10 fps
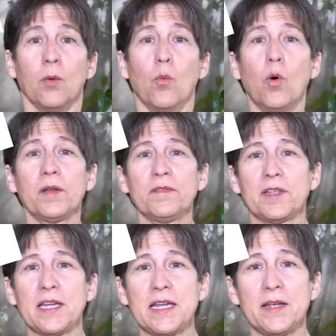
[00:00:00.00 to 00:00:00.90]
One of
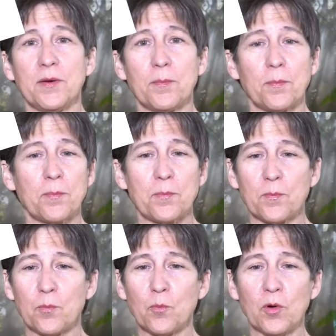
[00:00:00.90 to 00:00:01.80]
the
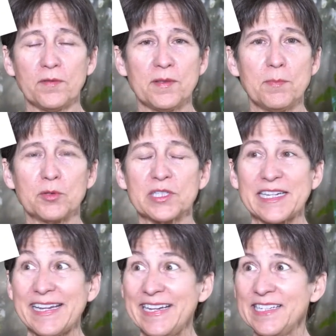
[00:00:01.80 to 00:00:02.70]
one of the most
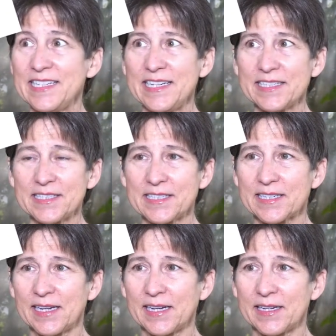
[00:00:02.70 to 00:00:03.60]

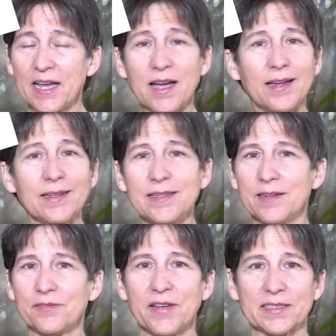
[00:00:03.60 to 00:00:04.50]
easiest and highly
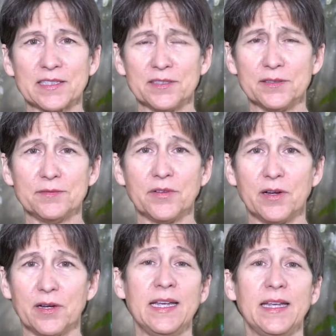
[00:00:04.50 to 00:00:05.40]
effective
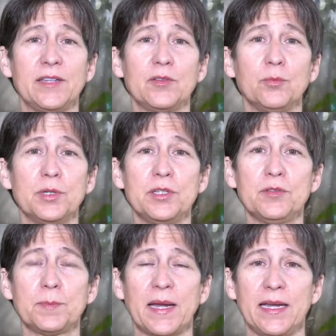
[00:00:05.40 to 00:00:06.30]
uh, to
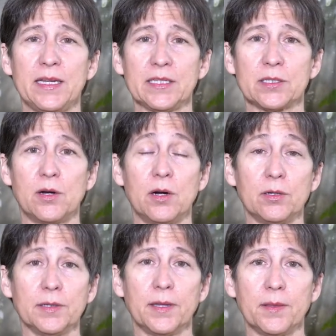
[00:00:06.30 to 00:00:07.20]
reduce pain is
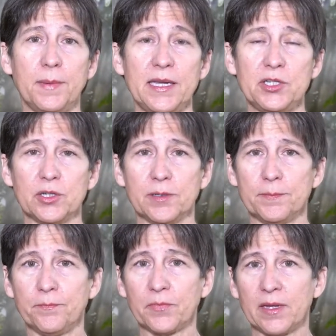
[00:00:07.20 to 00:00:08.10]
called the pendulum.